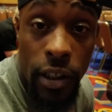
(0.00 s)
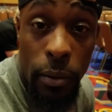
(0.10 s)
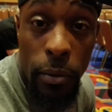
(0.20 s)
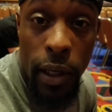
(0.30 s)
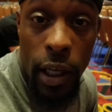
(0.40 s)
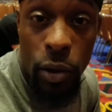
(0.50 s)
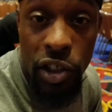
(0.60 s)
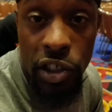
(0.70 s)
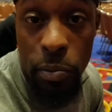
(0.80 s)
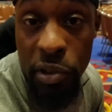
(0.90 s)
MMA, which
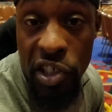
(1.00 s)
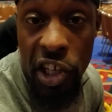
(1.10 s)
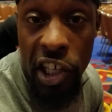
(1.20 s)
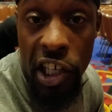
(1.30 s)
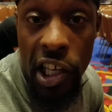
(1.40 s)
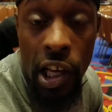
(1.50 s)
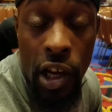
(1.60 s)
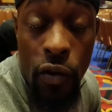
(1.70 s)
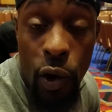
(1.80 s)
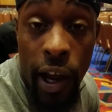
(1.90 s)
is in Pawtucket,
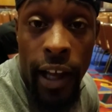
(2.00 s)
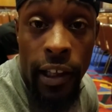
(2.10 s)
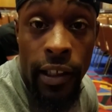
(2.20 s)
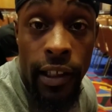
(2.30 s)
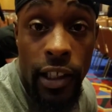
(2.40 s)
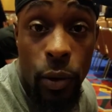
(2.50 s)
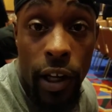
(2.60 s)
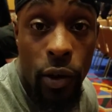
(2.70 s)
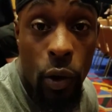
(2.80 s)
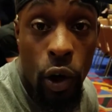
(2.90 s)
Rhode Island. That's where I
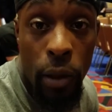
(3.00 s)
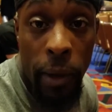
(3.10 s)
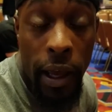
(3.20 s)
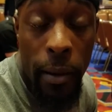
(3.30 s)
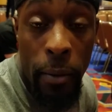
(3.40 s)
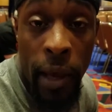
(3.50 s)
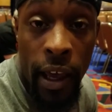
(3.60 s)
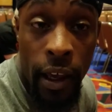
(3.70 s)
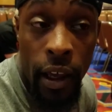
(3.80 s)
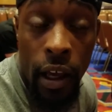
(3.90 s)
do all of my
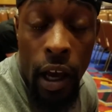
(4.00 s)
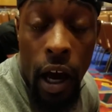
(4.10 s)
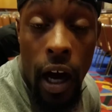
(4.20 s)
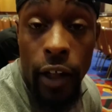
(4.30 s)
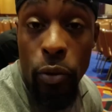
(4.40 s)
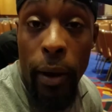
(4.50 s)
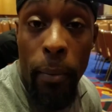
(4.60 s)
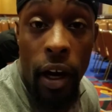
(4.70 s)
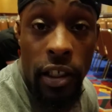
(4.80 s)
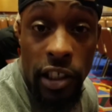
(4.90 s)
MMA. Uh, I do my
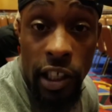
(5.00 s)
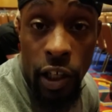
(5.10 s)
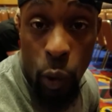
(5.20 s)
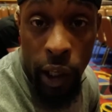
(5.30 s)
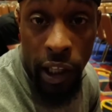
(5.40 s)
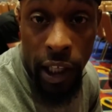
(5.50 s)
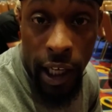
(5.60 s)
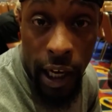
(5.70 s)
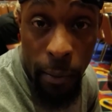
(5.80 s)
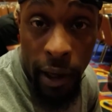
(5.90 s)
boxing at New England
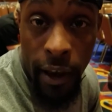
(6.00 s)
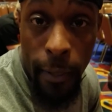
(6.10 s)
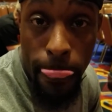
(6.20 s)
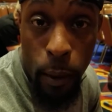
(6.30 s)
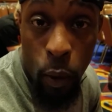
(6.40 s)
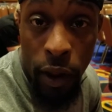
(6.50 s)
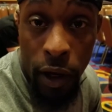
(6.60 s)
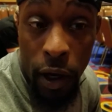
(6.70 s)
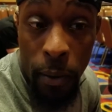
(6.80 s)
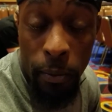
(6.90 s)
Combat with
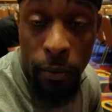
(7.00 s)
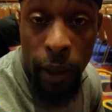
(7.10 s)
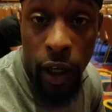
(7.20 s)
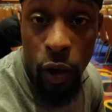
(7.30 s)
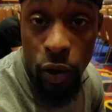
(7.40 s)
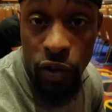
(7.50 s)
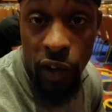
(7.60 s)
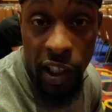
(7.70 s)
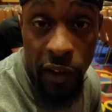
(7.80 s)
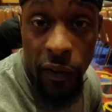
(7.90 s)
um, my coach
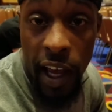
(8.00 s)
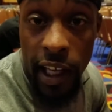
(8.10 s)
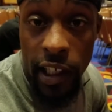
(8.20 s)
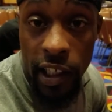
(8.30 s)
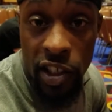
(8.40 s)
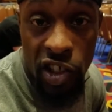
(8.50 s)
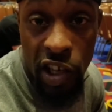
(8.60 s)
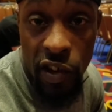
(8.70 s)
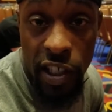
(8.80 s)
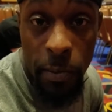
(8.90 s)
Victor Fagnett and
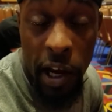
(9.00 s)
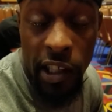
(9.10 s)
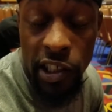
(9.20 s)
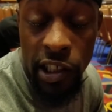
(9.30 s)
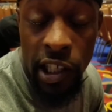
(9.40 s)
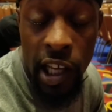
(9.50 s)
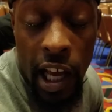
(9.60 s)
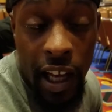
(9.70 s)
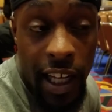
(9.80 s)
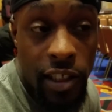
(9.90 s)
Serious Boxing.
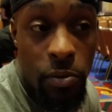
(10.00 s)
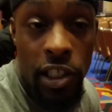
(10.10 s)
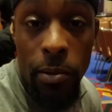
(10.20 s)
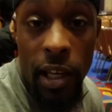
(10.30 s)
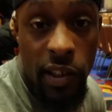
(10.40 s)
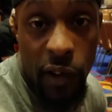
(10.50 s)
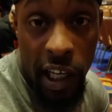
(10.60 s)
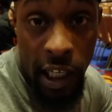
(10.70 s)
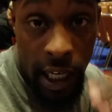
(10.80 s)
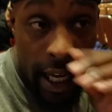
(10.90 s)
Got some teammates fighting
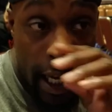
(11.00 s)
tonight.